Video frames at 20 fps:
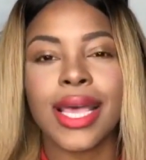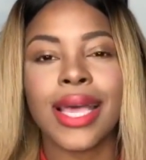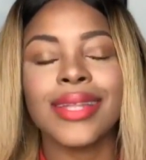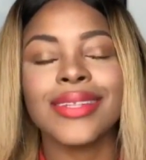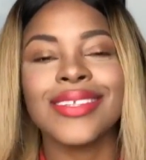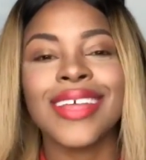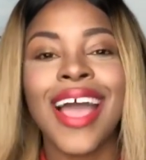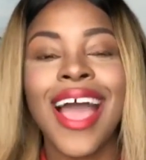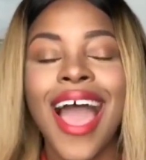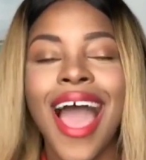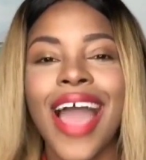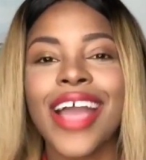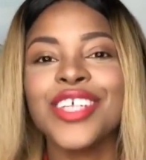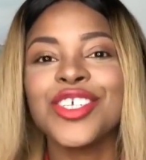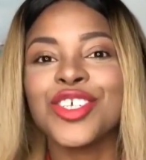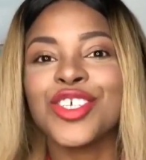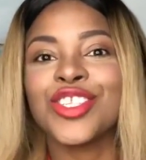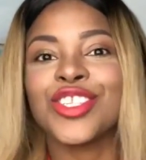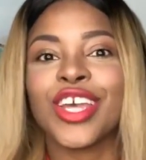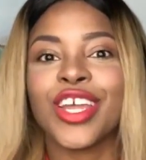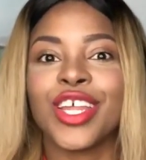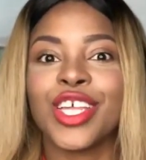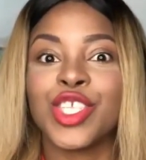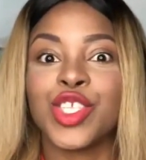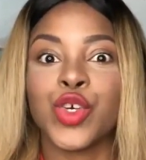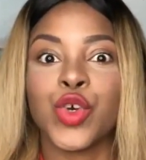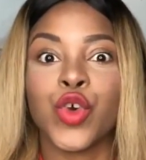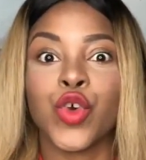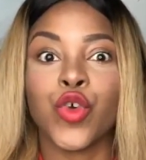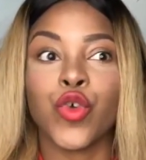and I just started
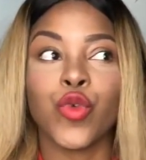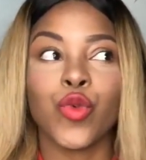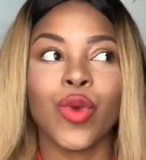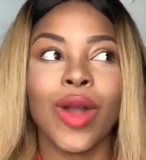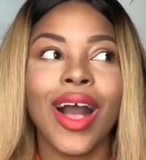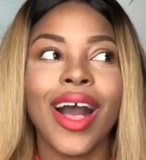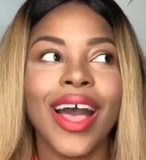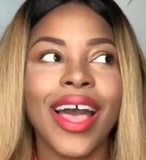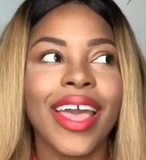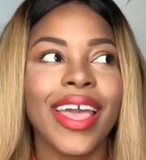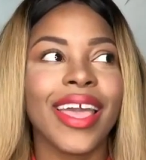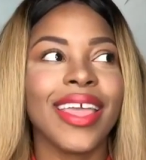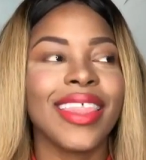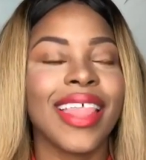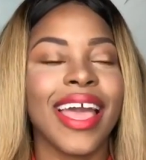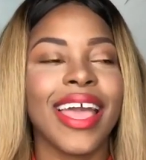to cry.